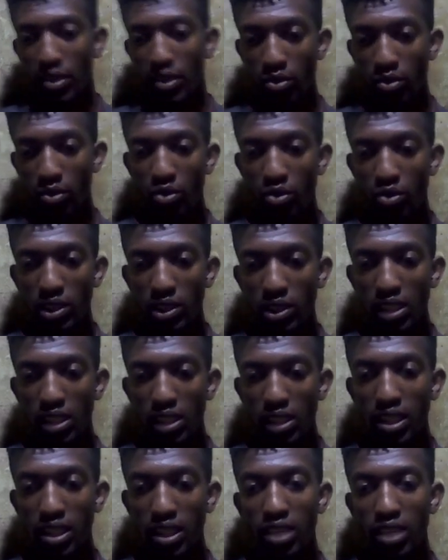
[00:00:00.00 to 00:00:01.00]
We want a
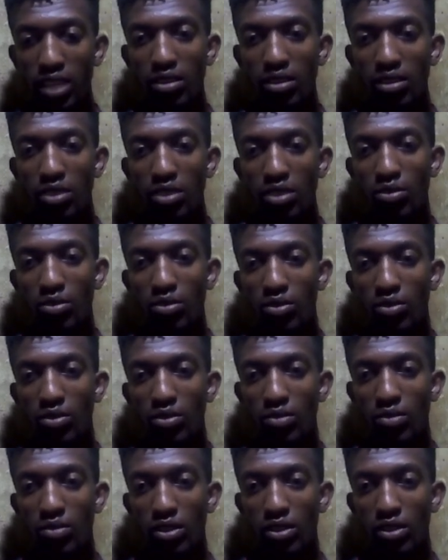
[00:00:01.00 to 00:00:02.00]
sideways
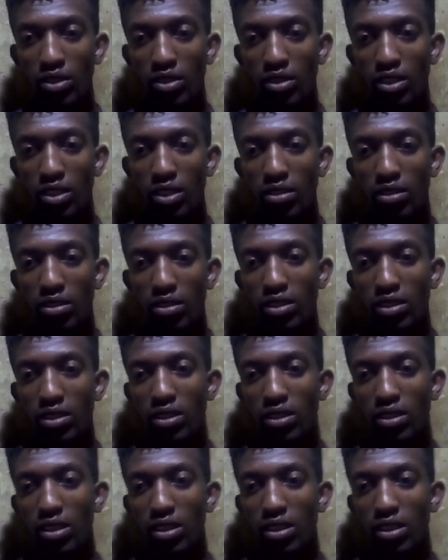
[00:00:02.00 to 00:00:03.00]
movement, okay? So you can
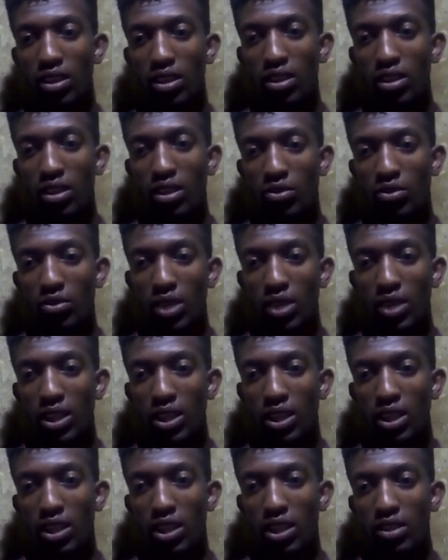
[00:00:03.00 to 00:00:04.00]
see it. We had
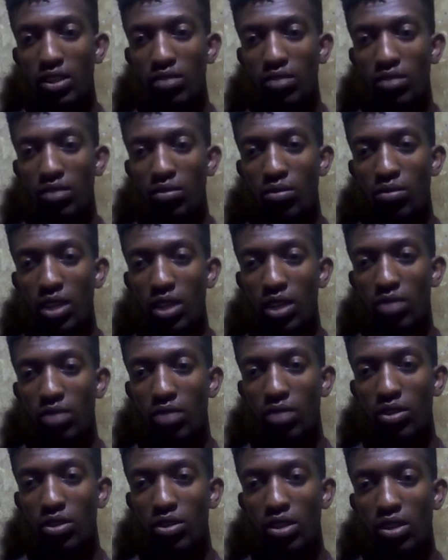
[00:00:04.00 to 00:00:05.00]
another black
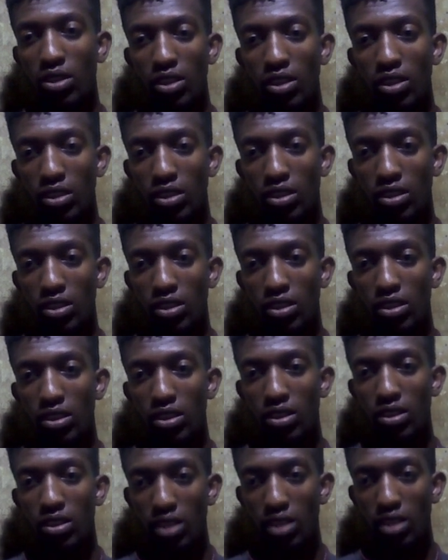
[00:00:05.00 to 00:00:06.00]
box right there, then
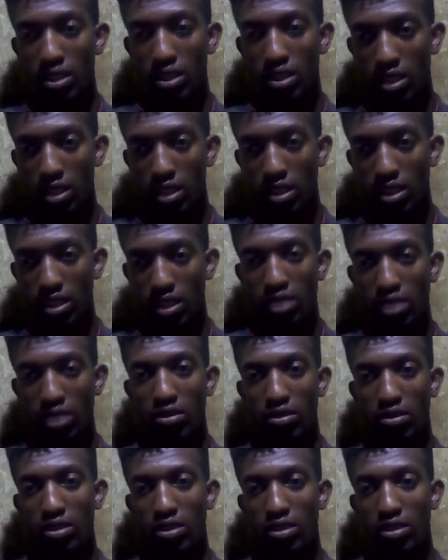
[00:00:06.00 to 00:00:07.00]
sell that thing,
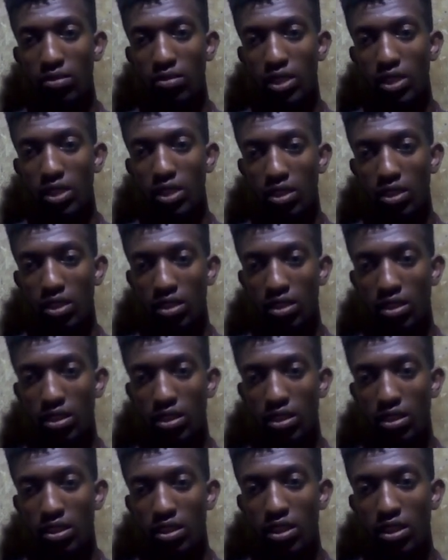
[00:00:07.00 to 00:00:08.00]
okay, smashed it.
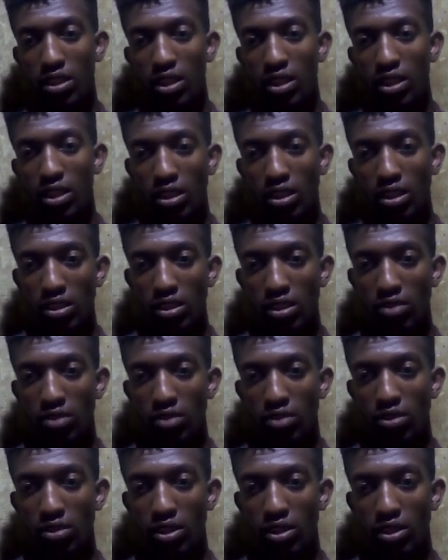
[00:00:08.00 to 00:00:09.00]
And
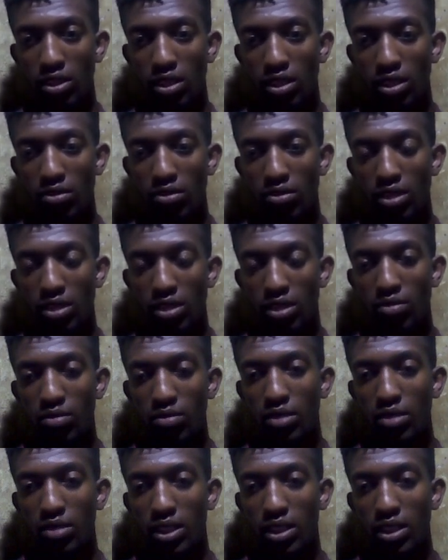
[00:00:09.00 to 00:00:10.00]
when it comes up
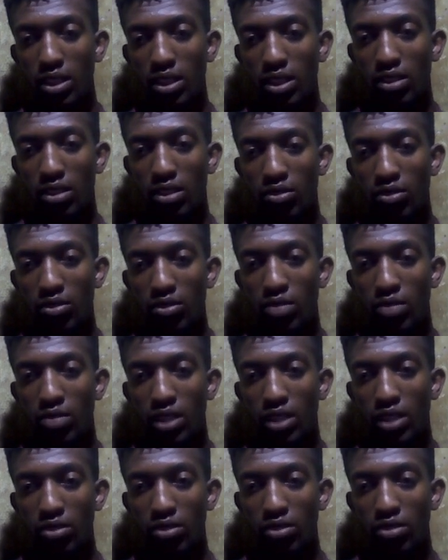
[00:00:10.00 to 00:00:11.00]
again, you buy
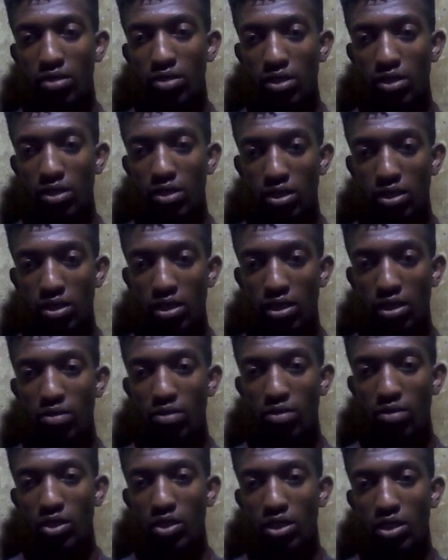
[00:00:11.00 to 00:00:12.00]
it using the third
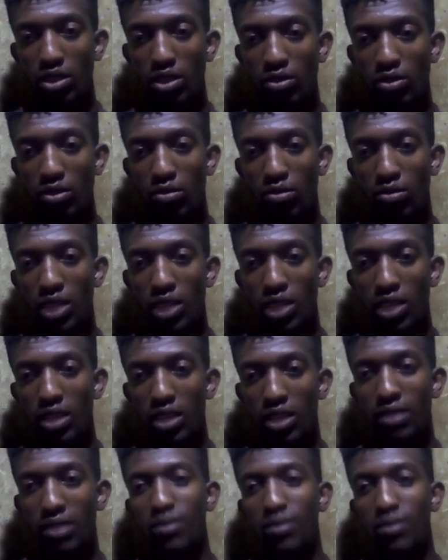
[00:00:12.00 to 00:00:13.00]
model, so buy.